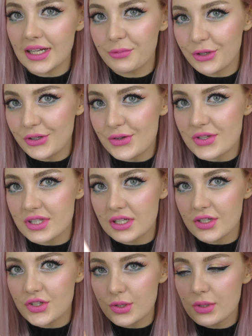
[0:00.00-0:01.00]
And I'm going to use the
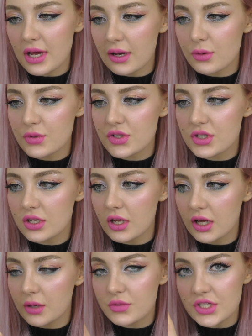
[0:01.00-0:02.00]
Etude House
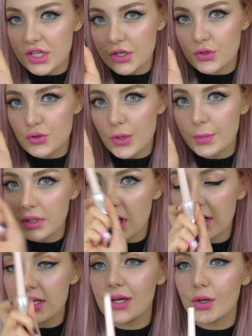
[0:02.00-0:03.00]
Teardrop
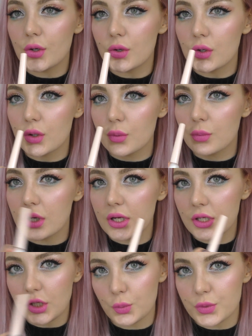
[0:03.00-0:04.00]
Liner on
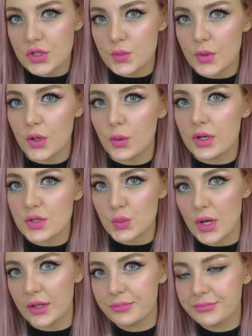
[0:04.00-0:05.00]
my Cupid's bow as
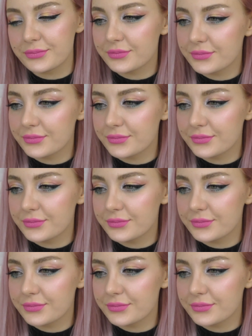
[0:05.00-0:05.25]
well.